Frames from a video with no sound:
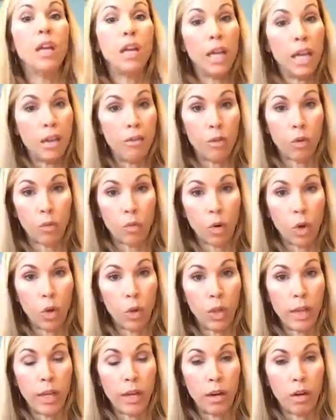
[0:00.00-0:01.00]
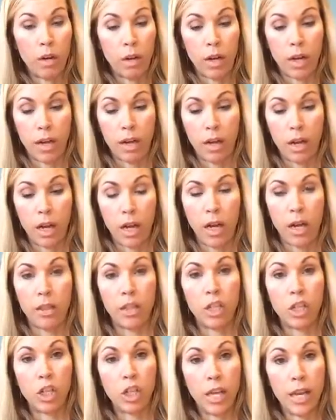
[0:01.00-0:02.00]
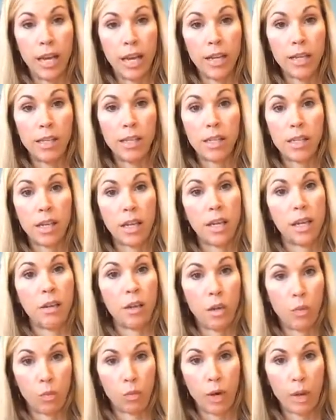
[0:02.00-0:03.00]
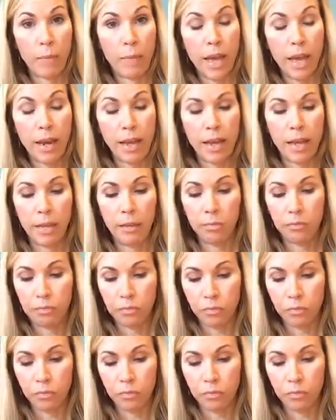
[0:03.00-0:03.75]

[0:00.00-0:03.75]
even roll it on the chest, rub that in,